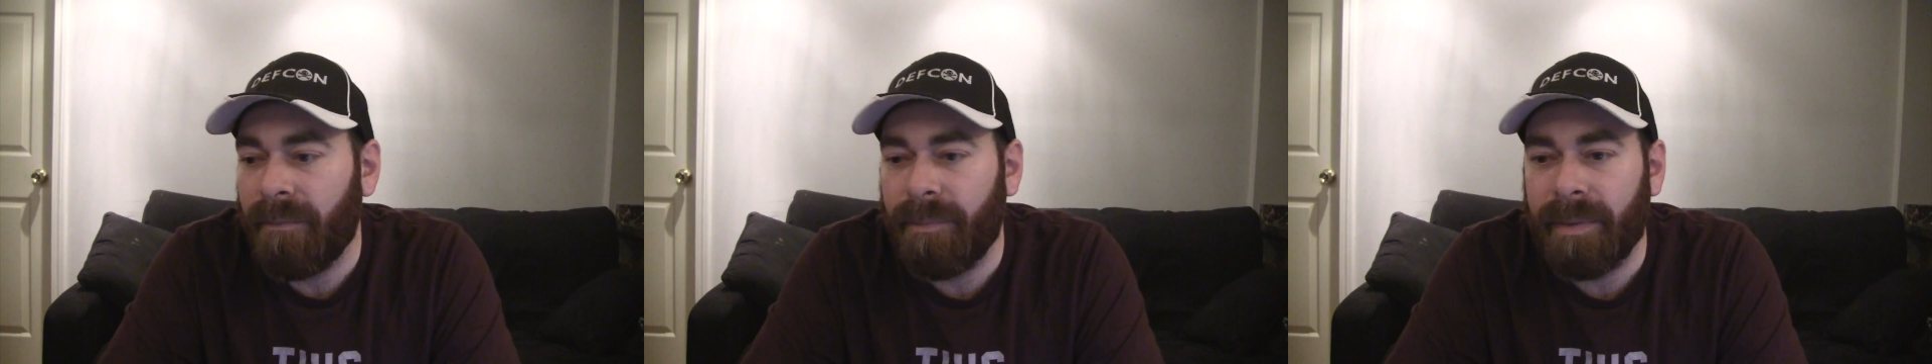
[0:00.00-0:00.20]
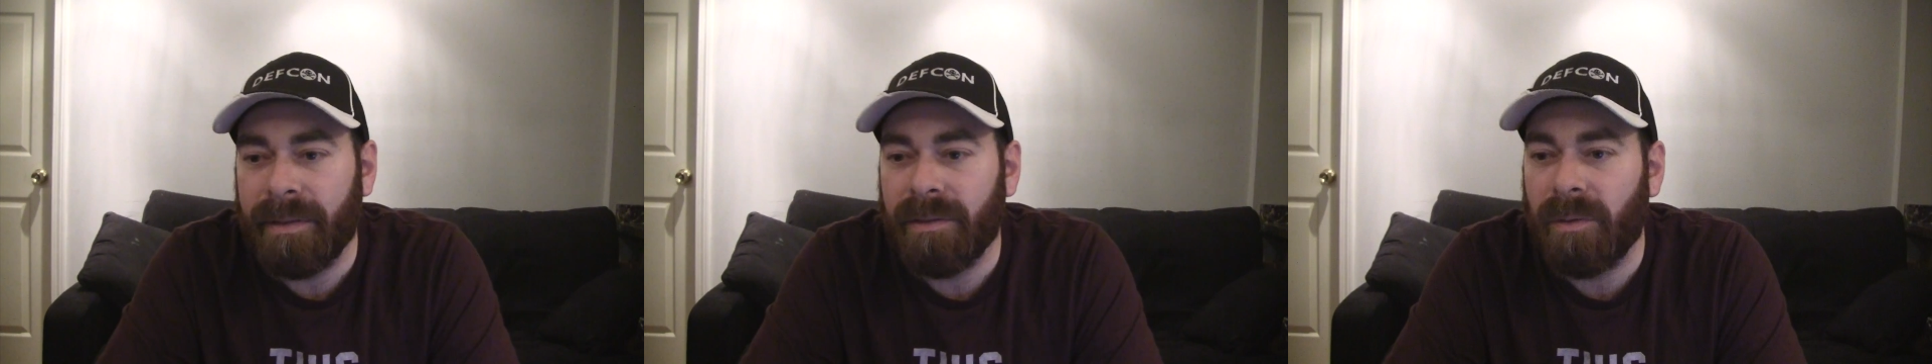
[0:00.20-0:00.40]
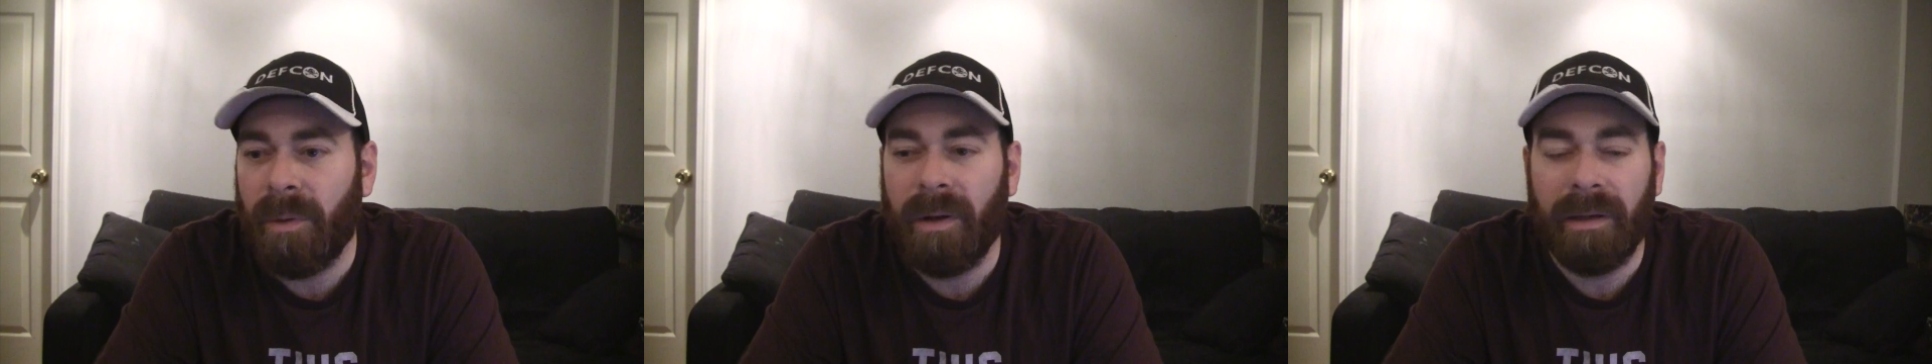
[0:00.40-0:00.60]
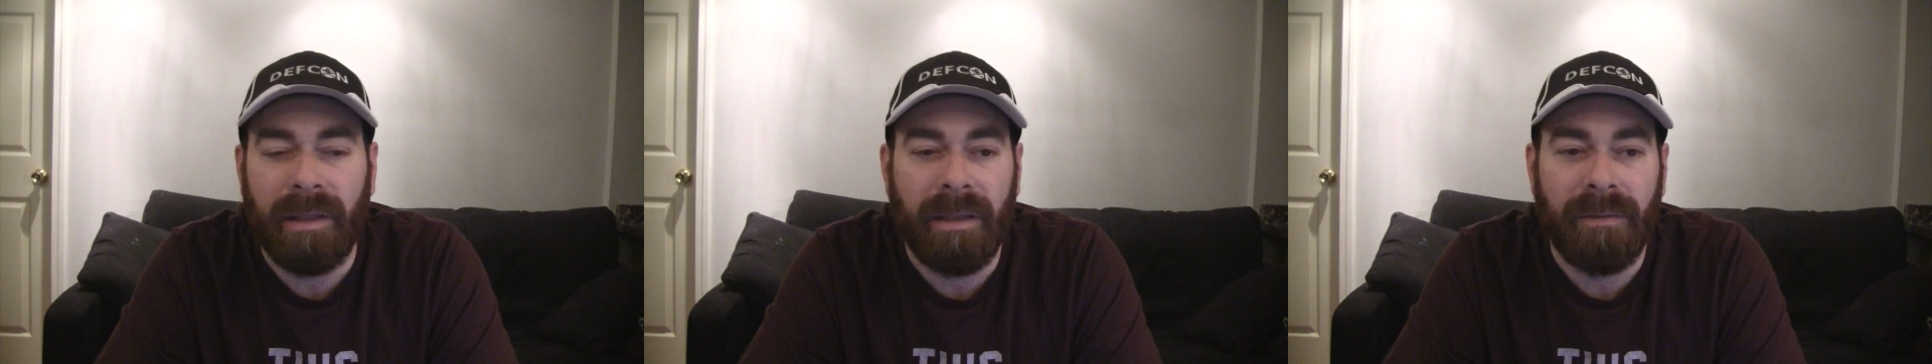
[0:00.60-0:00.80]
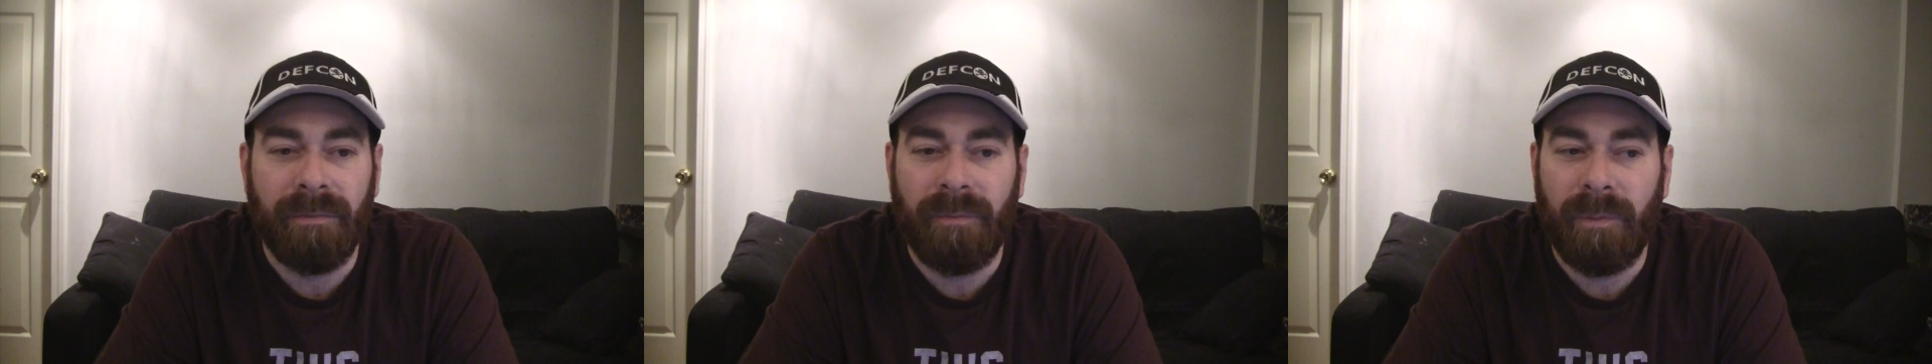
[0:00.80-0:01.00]
been
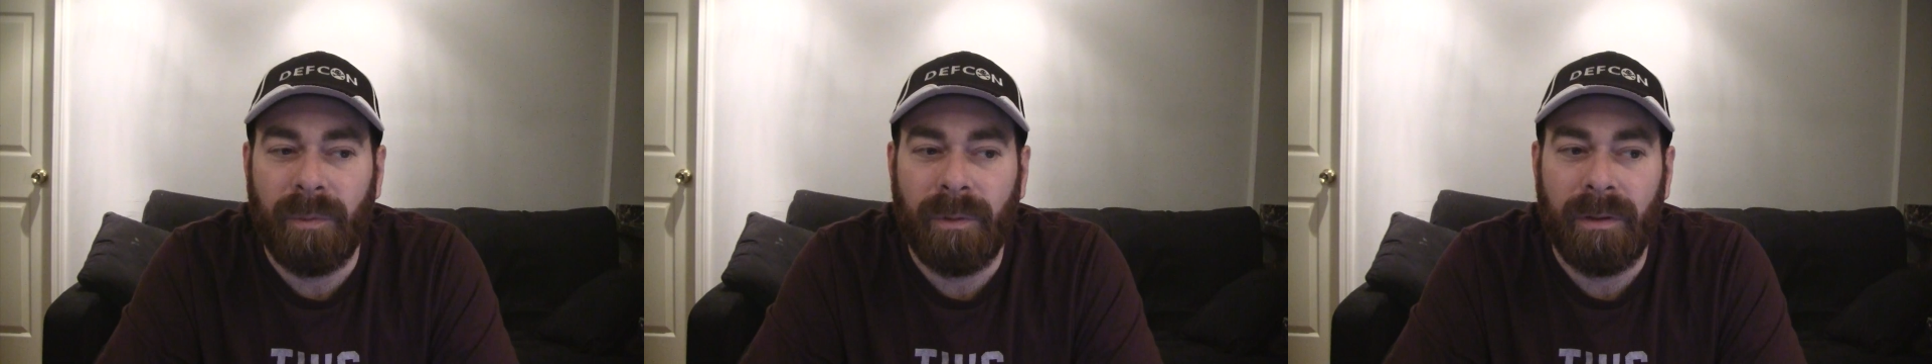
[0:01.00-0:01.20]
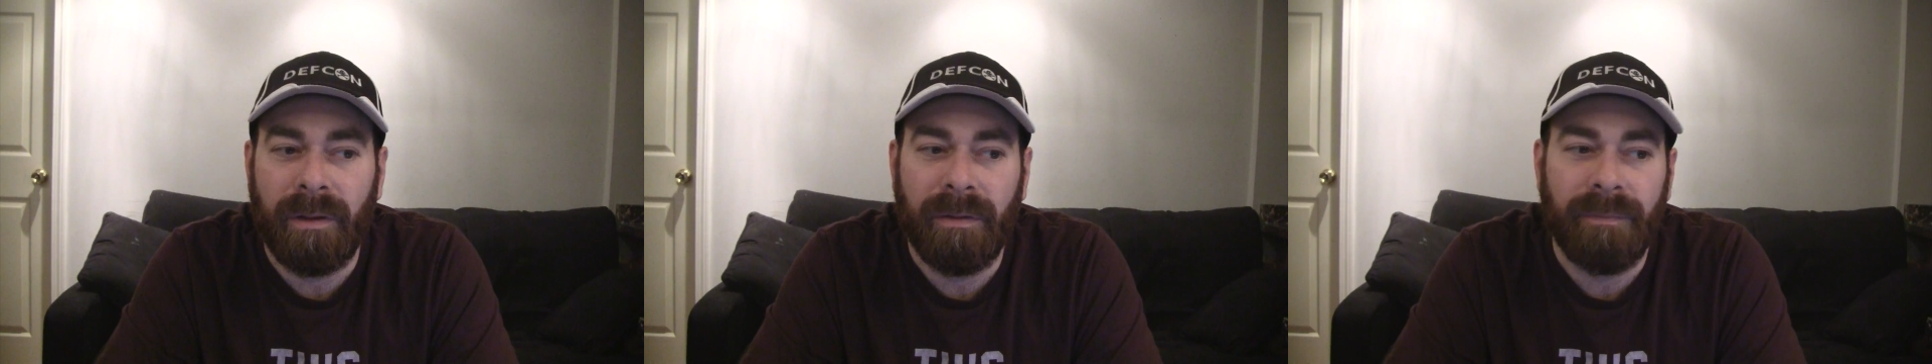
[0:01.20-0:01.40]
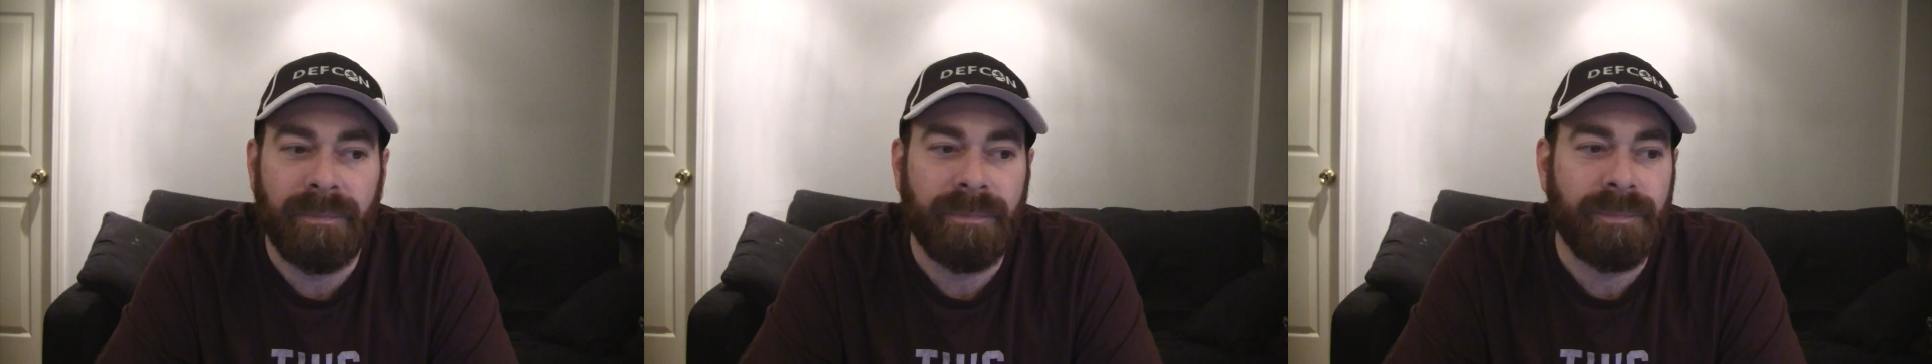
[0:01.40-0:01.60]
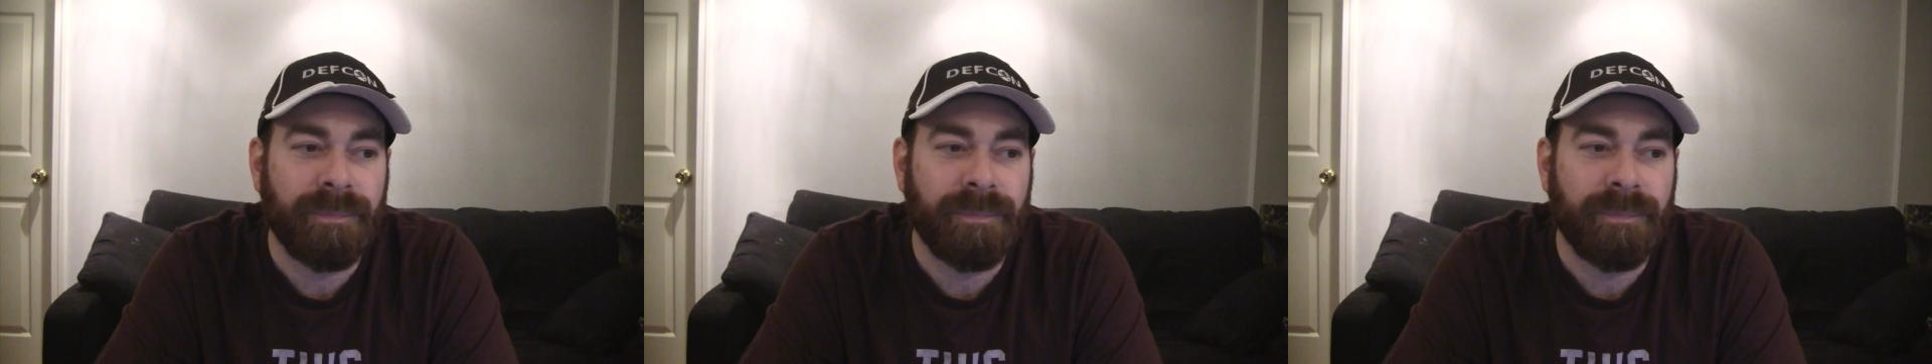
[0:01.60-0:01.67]
squonking for